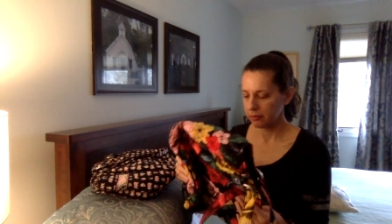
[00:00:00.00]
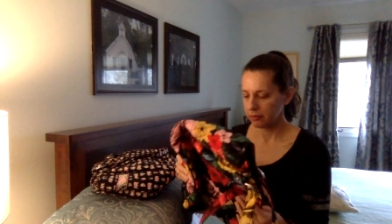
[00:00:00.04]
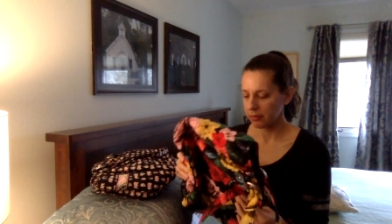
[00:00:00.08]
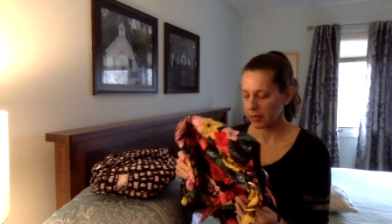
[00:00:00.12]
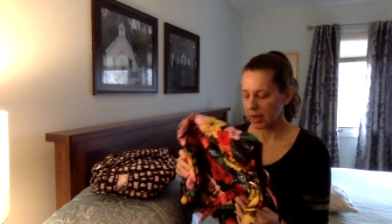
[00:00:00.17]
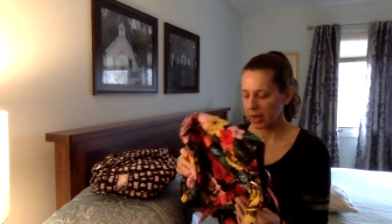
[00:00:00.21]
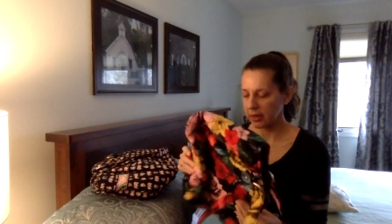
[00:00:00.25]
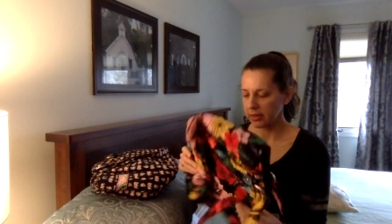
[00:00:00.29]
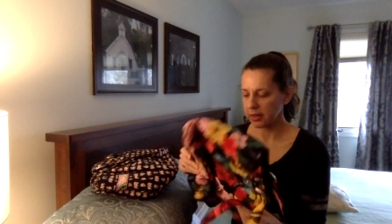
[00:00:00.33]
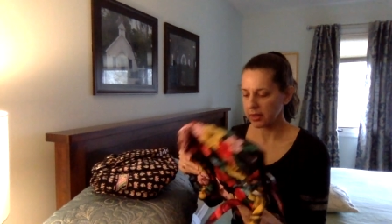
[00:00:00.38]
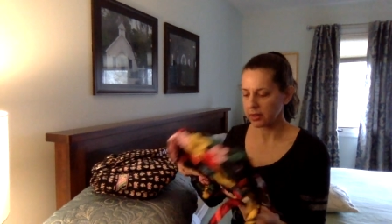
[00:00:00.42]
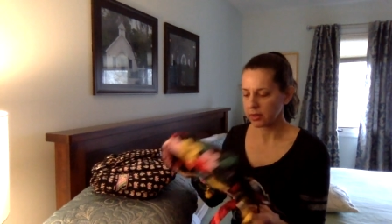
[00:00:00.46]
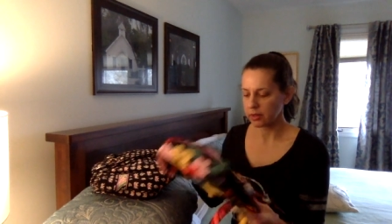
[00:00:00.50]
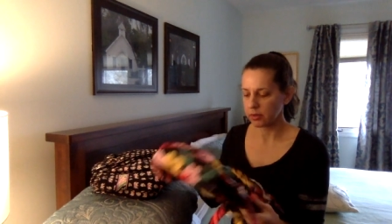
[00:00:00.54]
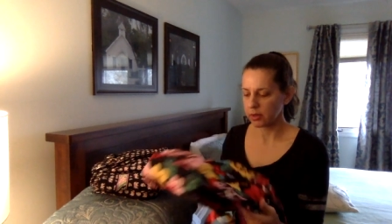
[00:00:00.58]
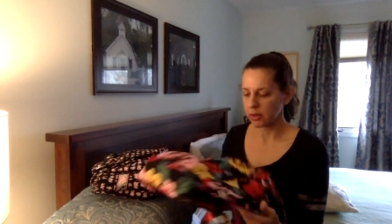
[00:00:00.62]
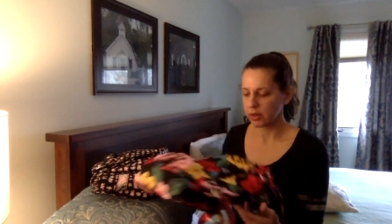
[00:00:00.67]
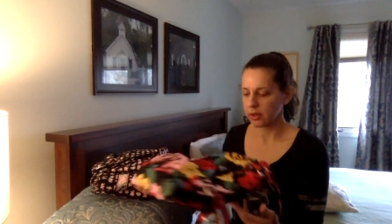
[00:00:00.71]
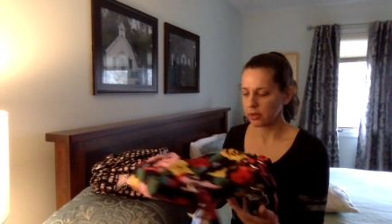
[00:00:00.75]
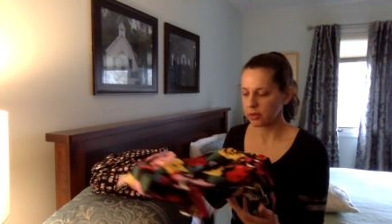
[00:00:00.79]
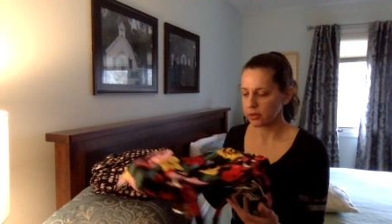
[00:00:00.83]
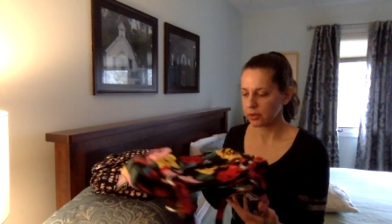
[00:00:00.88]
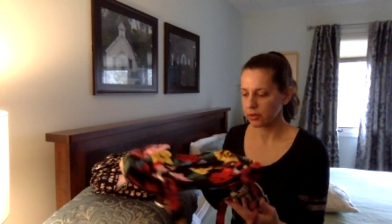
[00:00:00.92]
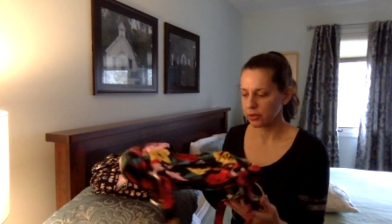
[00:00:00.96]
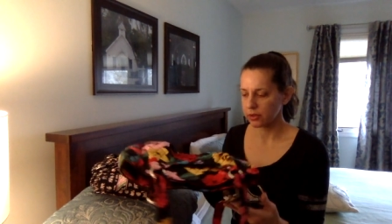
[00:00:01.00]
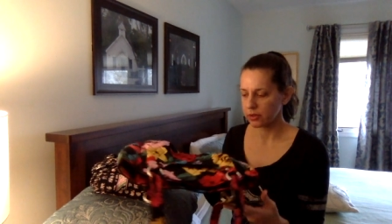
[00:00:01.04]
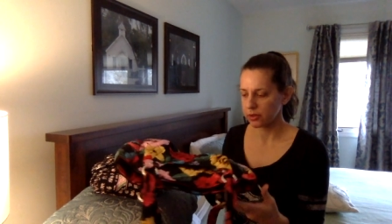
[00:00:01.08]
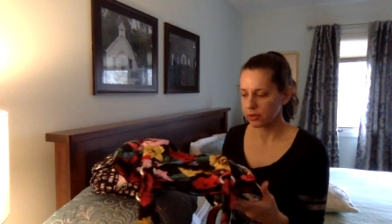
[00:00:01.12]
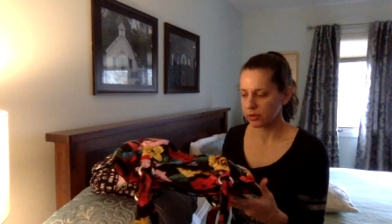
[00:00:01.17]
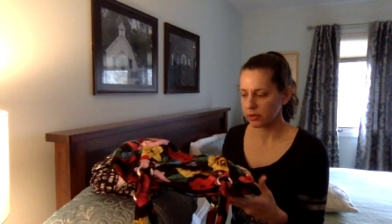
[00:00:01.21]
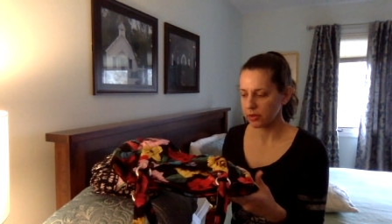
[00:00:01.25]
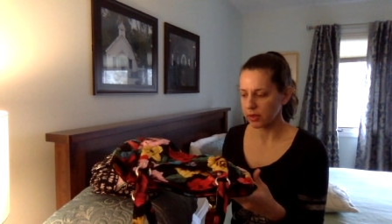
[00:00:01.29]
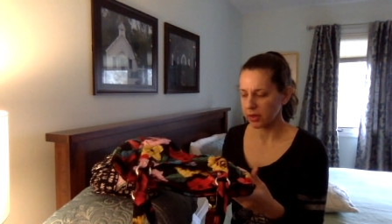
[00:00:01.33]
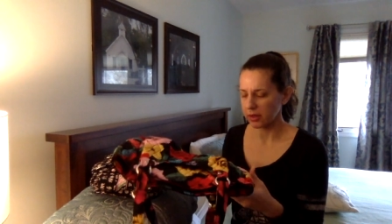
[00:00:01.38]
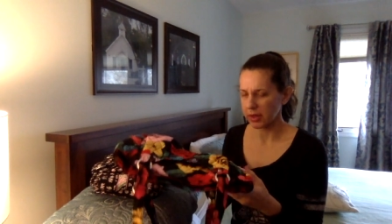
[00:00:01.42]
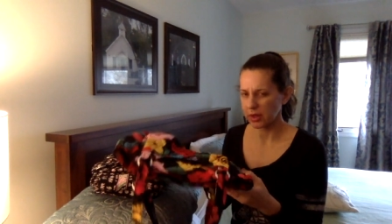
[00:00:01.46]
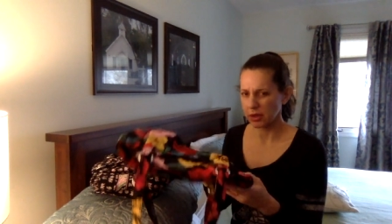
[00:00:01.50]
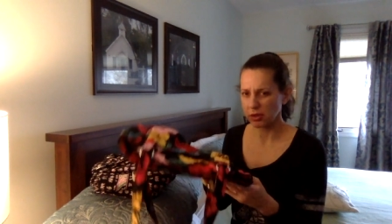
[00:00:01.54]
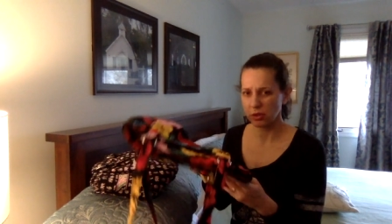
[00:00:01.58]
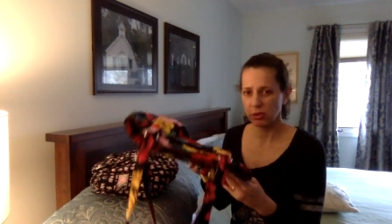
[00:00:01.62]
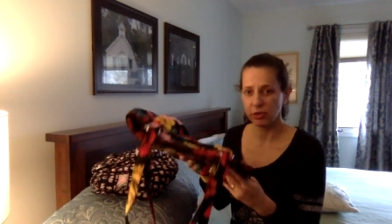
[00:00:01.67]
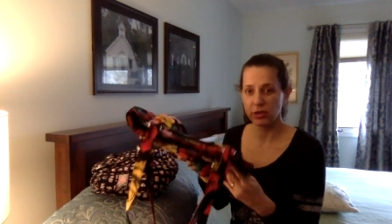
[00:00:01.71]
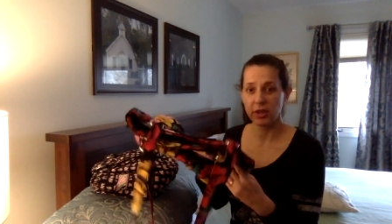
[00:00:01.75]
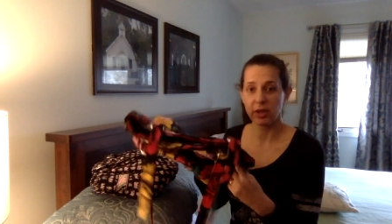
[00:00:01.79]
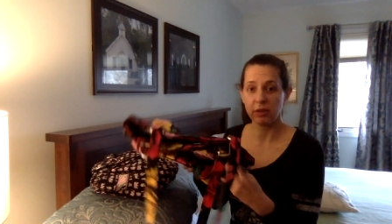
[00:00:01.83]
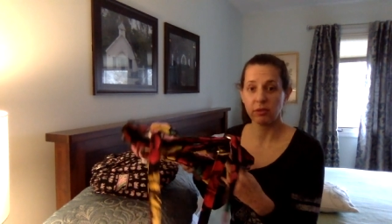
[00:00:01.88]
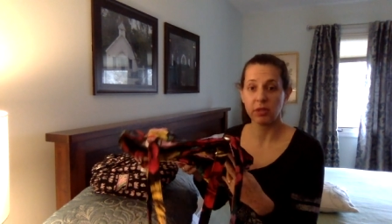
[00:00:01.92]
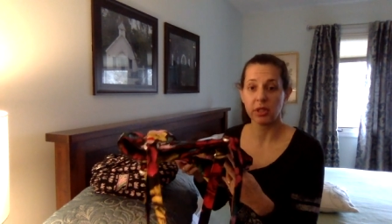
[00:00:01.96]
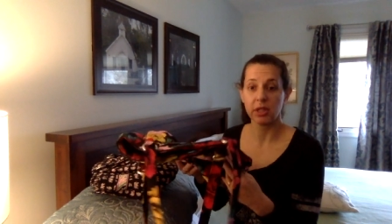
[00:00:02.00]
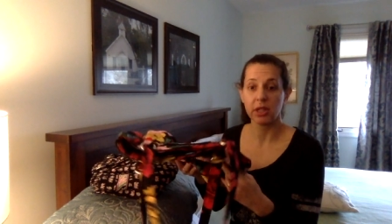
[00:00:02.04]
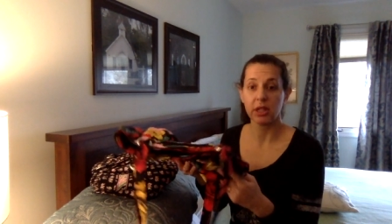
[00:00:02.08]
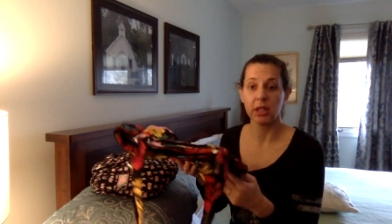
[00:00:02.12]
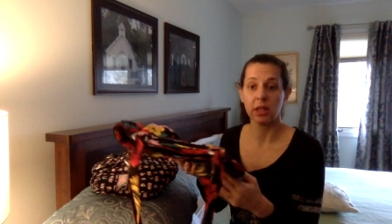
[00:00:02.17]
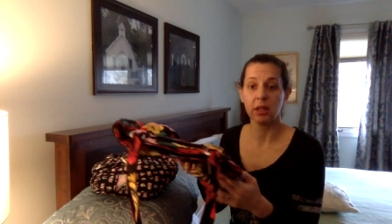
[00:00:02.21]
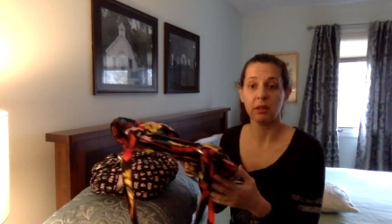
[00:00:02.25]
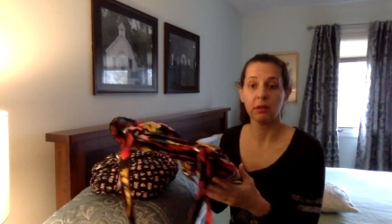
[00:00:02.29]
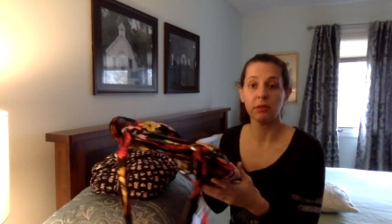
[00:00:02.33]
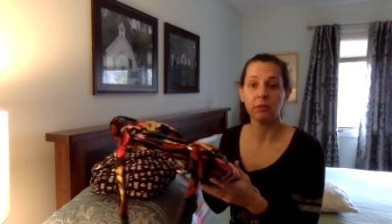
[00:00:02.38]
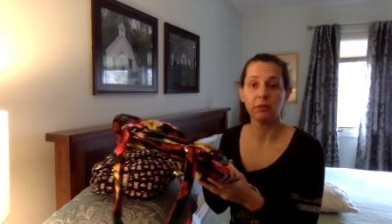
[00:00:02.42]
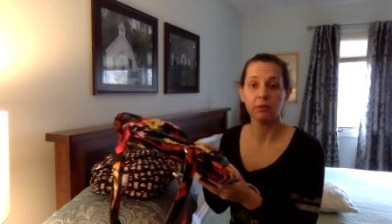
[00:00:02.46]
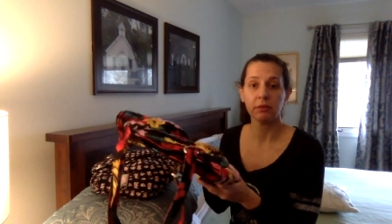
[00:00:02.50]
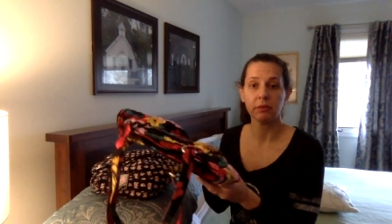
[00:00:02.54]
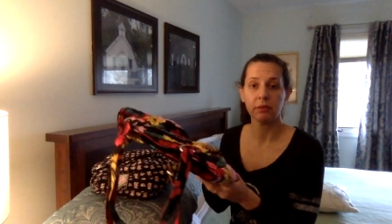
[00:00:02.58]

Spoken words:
And this was, I think, 2017.